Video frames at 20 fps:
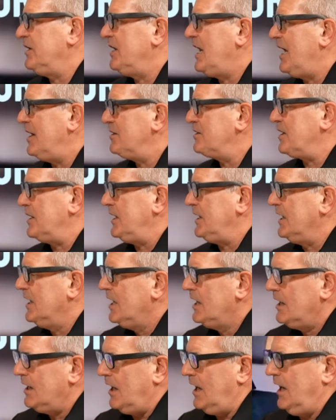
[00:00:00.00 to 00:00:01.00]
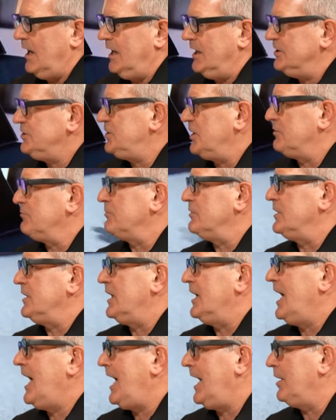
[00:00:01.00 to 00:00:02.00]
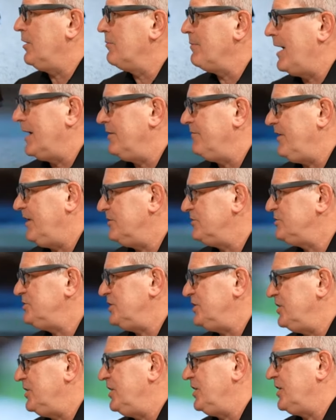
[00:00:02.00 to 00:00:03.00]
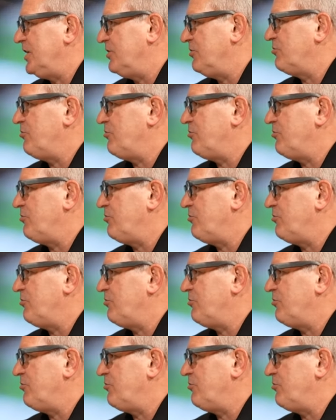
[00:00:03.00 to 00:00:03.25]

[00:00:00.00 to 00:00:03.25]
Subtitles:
it has generally a higher amount of energy that it can